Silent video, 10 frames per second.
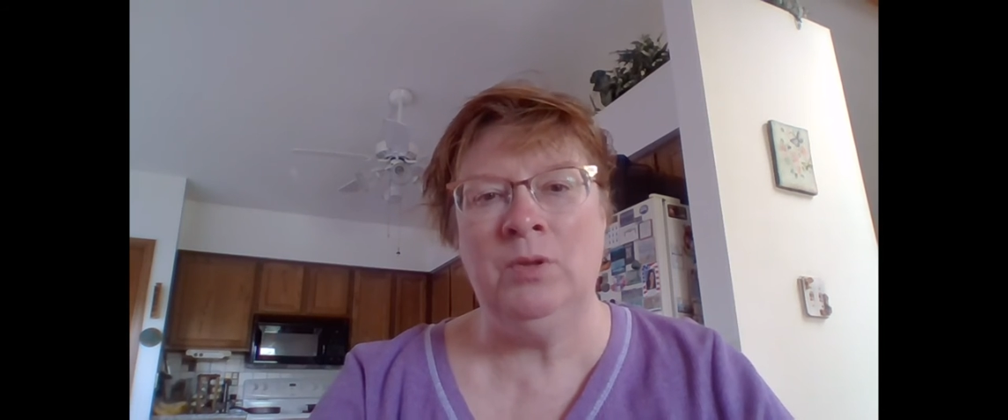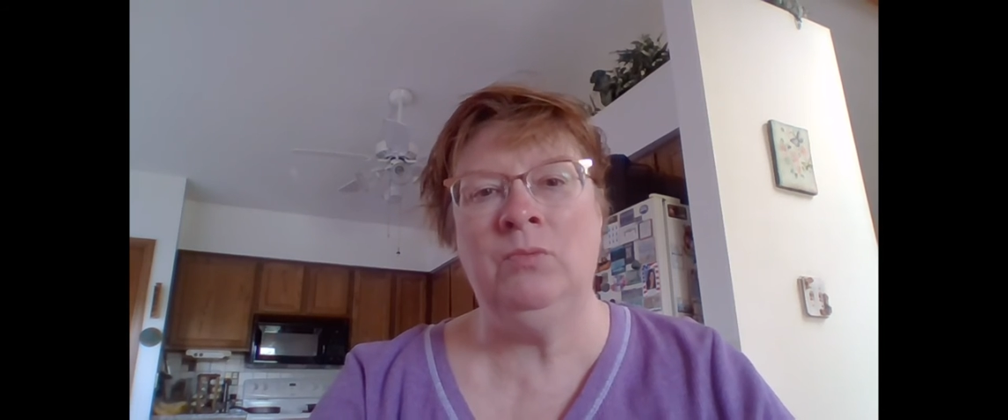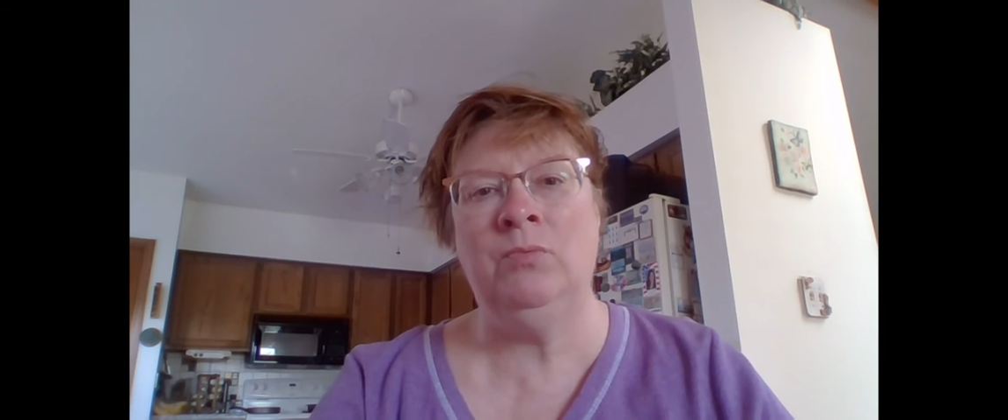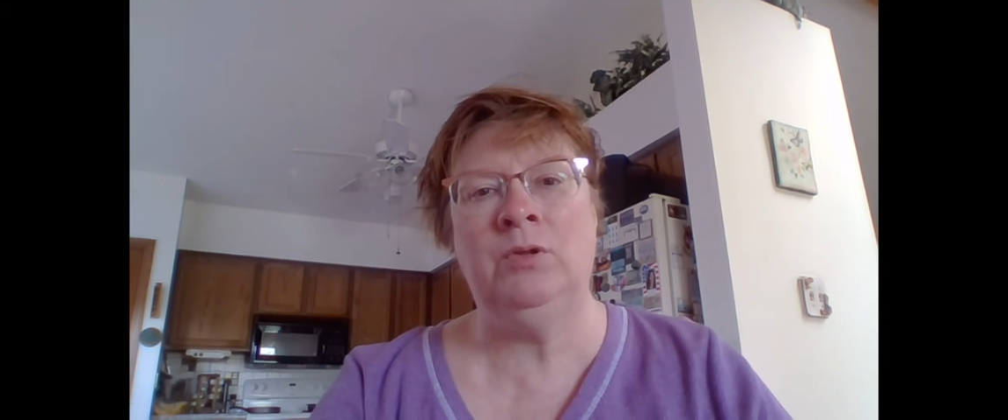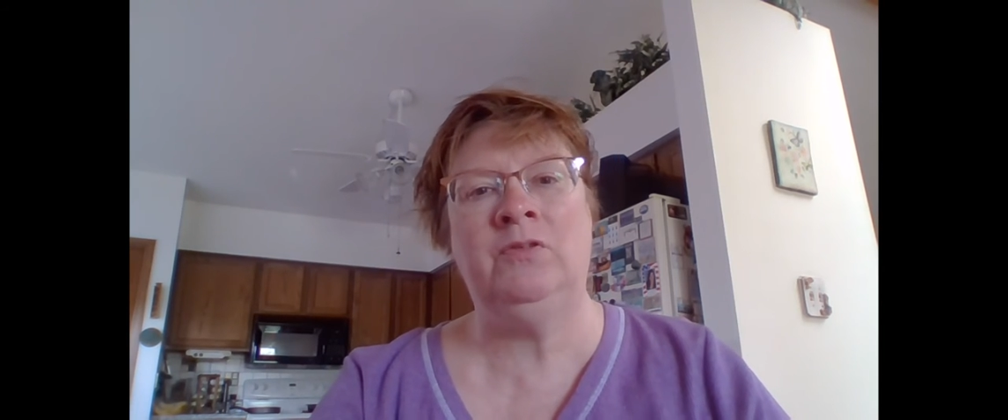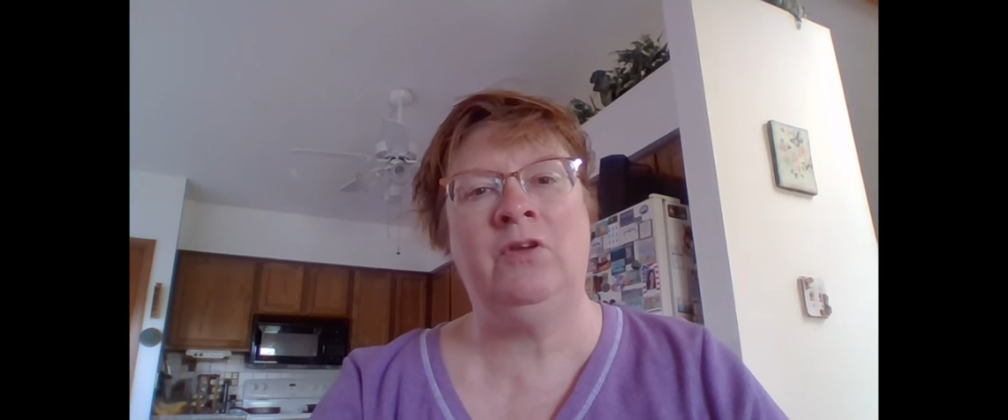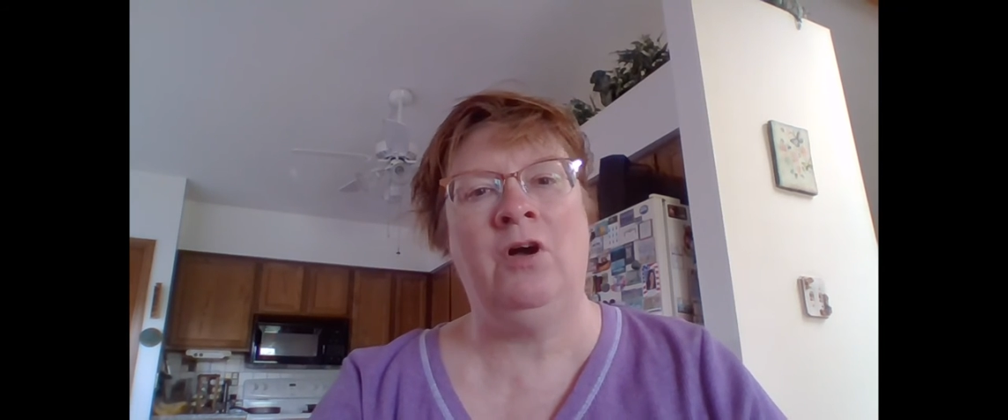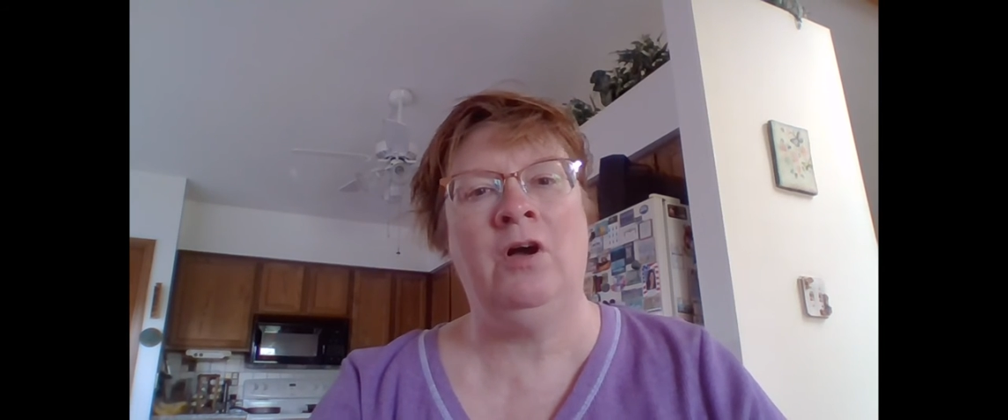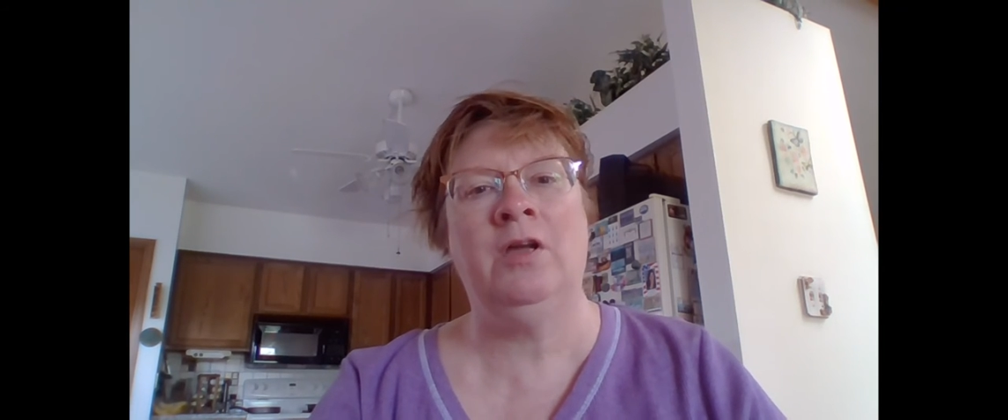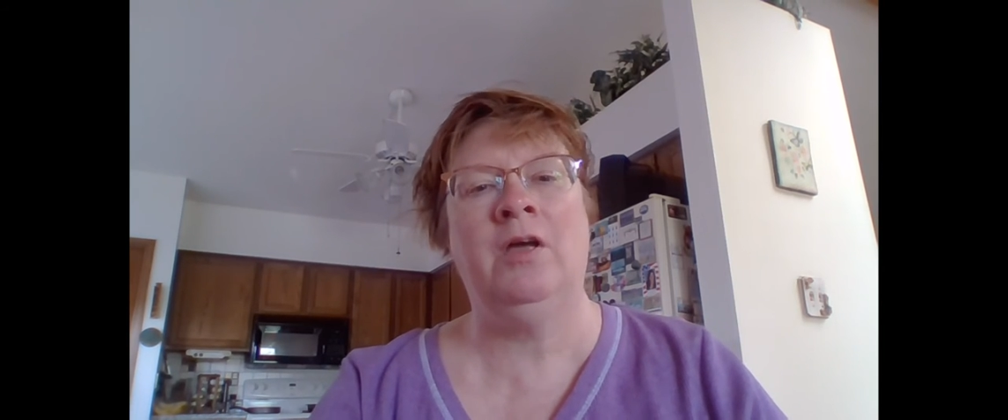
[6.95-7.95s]
we would
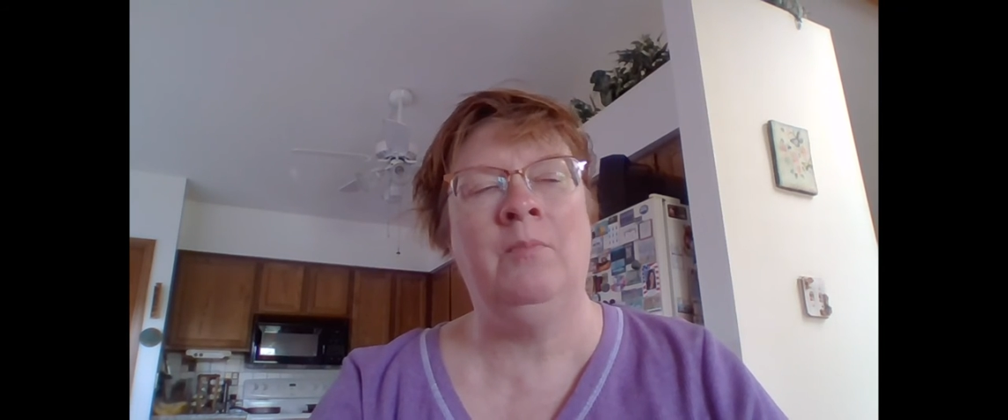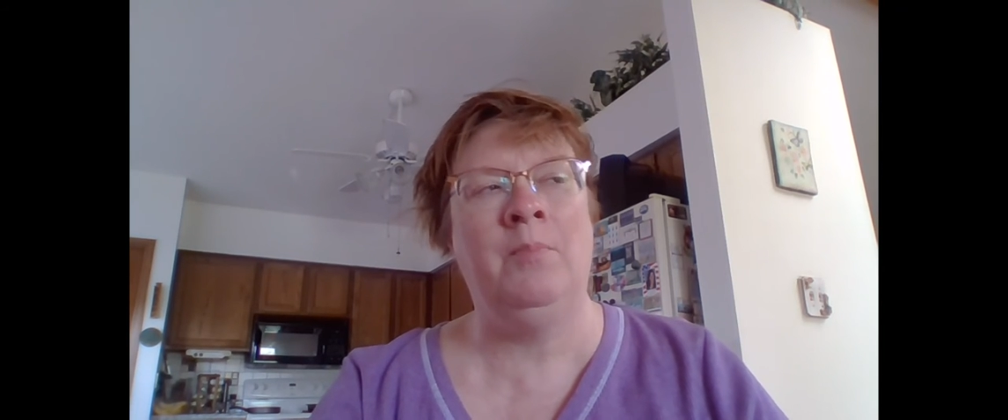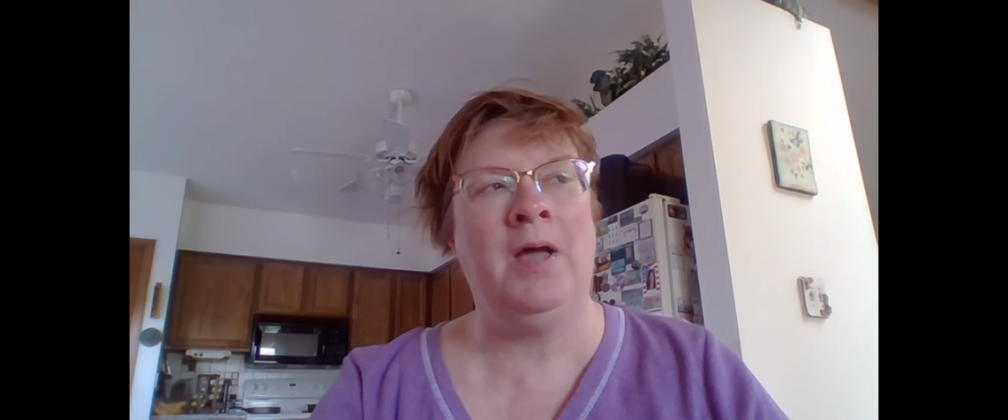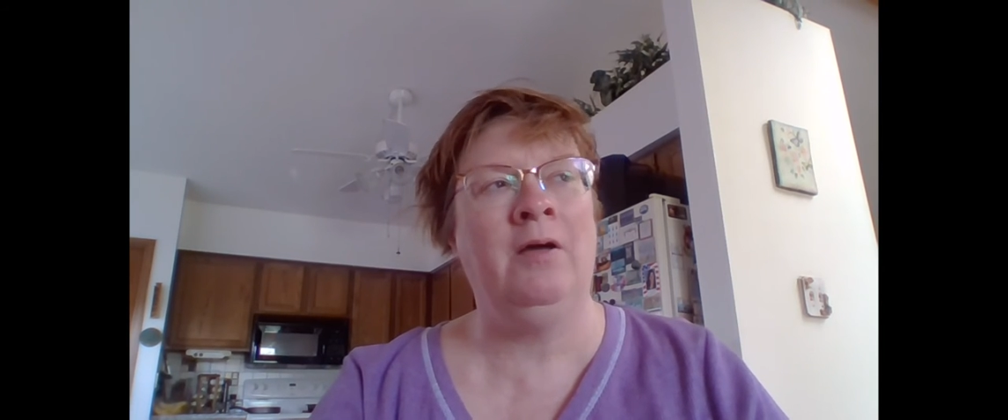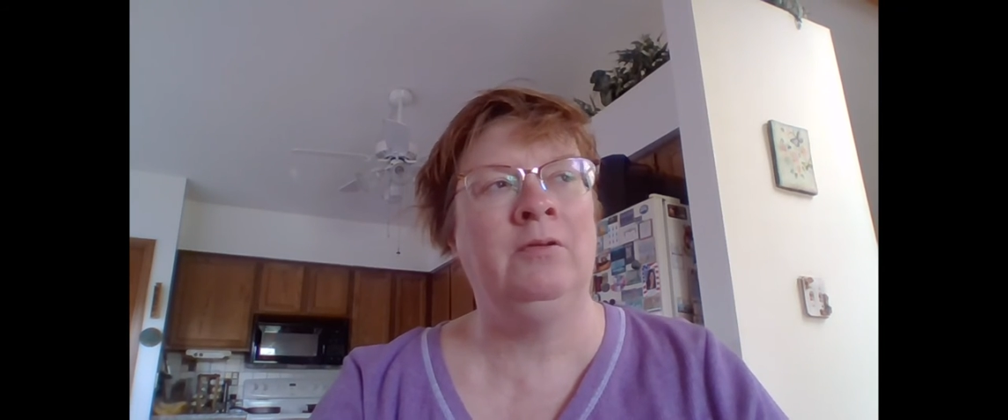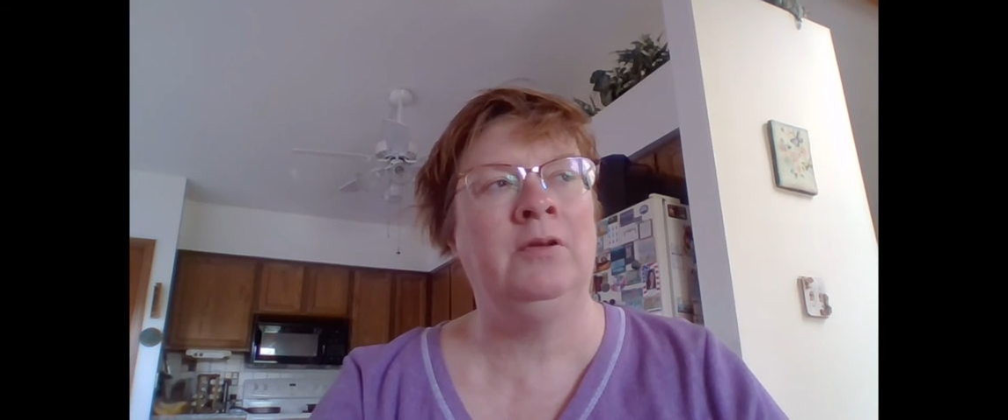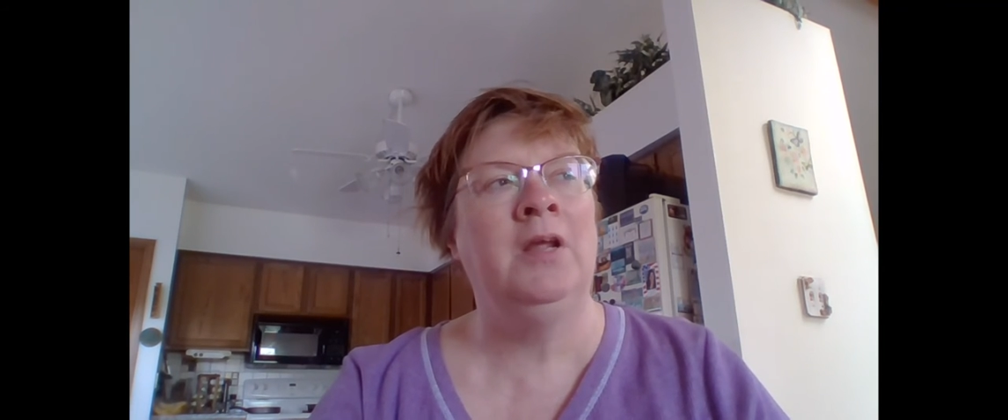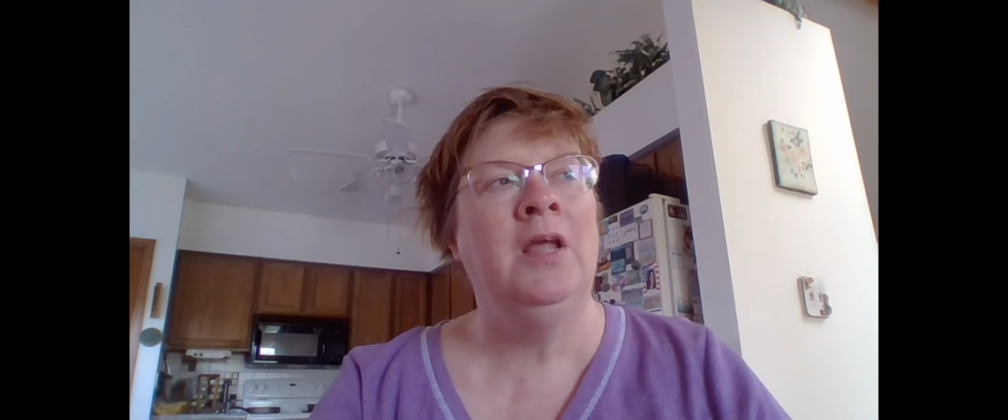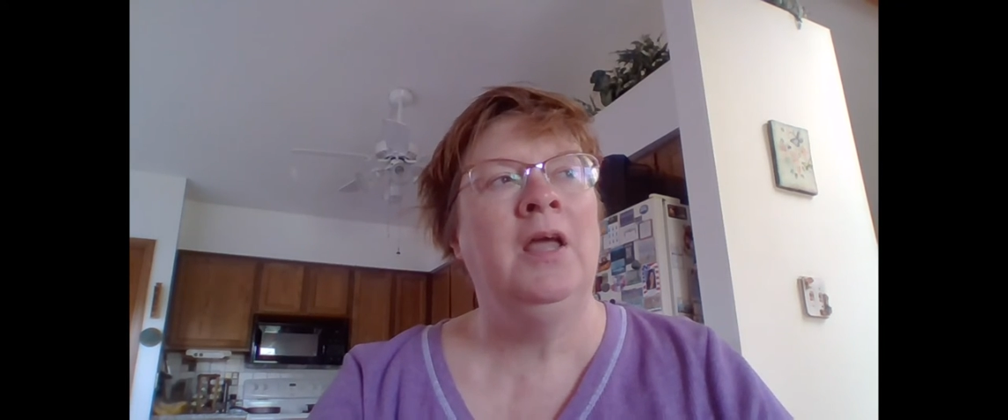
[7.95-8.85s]
talk about